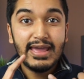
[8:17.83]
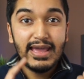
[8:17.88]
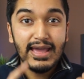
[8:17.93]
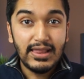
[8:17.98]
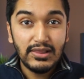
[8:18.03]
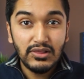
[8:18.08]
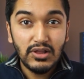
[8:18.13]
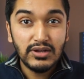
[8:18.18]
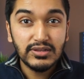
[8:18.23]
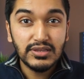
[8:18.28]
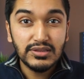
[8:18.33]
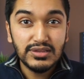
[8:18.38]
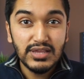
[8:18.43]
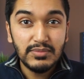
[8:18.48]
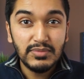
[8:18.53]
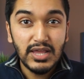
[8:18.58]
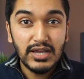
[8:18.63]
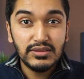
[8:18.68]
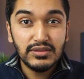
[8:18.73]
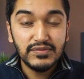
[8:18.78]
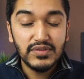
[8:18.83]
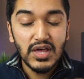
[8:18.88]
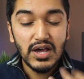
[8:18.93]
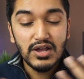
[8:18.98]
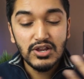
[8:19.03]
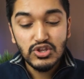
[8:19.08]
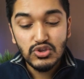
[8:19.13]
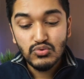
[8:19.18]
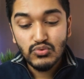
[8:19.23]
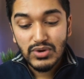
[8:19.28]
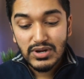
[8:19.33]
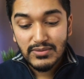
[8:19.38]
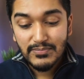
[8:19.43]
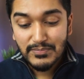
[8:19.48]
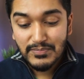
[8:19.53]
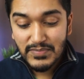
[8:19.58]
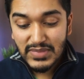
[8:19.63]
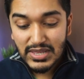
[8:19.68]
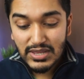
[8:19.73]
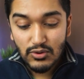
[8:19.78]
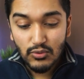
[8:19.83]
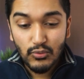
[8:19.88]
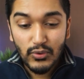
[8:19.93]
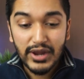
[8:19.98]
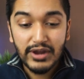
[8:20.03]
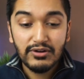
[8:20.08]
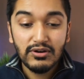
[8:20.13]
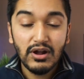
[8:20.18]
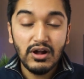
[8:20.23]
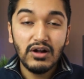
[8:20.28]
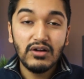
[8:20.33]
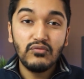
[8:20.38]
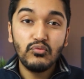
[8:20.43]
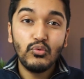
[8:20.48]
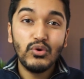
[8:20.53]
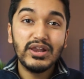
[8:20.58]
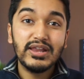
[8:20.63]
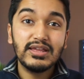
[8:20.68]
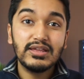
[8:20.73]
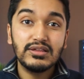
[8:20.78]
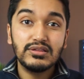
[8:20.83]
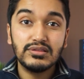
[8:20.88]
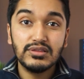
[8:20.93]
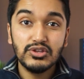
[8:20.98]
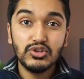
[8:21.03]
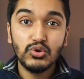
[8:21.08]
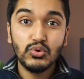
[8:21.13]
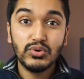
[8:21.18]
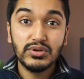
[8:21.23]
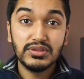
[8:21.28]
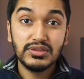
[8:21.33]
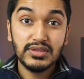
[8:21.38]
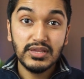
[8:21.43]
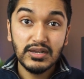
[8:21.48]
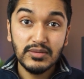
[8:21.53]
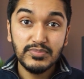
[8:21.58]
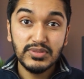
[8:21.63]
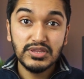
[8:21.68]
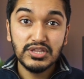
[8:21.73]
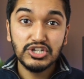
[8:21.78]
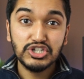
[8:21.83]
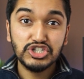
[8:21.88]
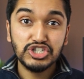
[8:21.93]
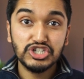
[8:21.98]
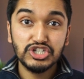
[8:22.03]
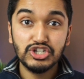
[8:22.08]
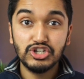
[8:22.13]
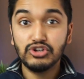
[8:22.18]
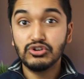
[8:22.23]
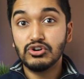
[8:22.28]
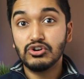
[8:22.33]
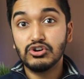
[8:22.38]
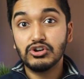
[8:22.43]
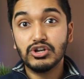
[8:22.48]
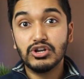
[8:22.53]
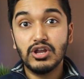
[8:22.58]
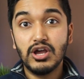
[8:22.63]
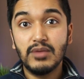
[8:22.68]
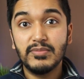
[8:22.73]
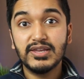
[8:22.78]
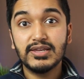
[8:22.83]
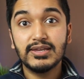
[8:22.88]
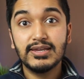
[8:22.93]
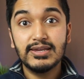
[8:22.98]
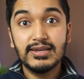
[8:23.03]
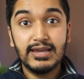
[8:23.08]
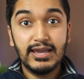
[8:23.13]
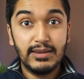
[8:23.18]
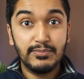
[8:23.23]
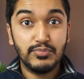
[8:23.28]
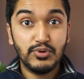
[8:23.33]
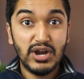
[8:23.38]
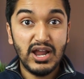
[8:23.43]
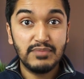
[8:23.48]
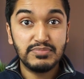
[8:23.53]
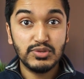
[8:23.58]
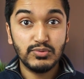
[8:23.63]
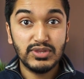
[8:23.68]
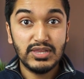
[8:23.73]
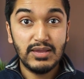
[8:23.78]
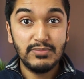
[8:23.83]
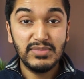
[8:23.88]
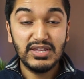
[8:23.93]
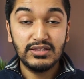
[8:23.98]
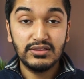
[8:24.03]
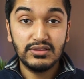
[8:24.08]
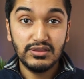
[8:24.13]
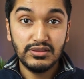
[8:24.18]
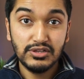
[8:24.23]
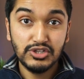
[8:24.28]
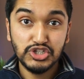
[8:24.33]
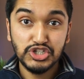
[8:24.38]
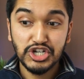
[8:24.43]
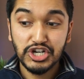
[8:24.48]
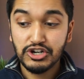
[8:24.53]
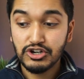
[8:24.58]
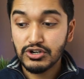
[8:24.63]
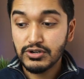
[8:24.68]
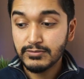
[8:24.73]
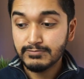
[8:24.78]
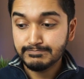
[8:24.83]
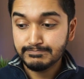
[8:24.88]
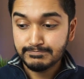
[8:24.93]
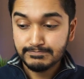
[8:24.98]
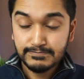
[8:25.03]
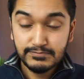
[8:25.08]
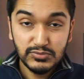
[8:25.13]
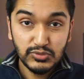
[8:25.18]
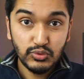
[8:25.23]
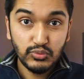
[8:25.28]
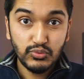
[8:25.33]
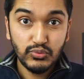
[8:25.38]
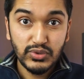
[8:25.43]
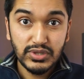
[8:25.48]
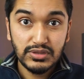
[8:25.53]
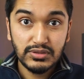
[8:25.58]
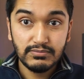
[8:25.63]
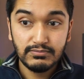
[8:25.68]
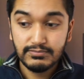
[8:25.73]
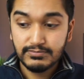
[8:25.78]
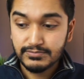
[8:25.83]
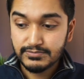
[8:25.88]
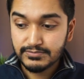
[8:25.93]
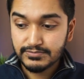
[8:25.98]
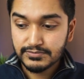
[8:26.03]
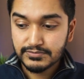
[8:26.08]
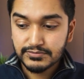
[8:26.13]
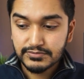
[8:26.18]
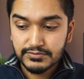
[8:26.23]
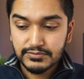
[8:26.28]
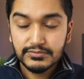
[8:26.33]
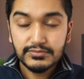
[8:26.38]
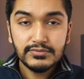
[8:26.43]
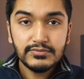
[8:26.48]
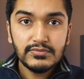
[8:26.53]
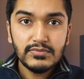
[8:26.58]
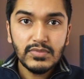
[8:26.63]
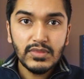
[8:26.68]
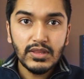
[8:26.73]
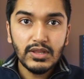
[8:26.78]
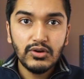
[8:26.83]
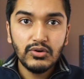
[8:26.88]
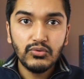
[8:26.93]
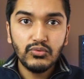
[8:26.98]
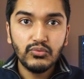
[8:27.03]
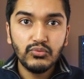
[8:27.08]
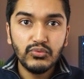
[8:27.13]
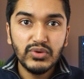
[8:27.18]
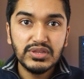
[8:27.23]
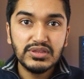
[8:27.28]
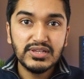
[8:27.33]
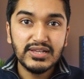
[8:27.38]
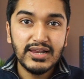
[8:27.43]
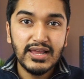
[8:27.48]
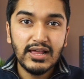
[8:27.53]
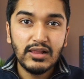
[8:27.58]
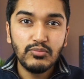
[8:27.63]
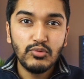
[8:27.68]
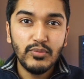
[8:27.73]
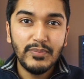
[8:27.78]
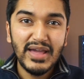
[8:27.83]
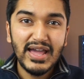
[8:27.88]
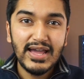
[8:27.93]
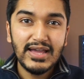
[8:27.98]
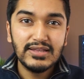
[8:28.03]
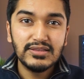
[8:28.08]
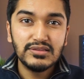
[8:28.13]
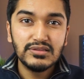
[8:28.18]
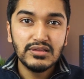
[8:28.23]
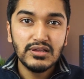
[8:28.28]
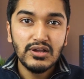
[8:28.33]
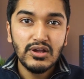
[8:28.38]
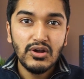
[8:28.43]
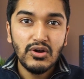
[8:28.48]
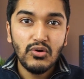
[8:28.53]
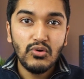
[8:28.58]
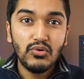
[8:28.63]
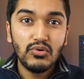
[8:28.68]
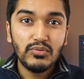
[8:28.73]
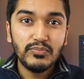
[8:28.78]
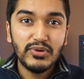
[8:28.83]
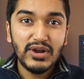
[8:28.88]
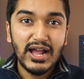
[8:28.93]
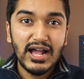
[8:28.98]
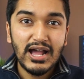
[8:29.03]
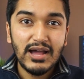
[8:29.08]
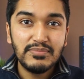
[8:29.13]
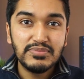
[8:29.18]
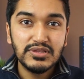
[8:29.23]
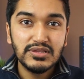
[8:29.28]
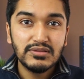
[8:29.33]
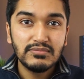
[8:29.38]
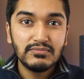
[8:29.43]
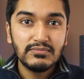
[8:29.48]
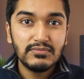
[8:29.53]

along the same lines of thought, you want to be aware of what is your sitting position, your ergonomic, and perhaps what that means is a chair, wrist and elbow pads, or perhaps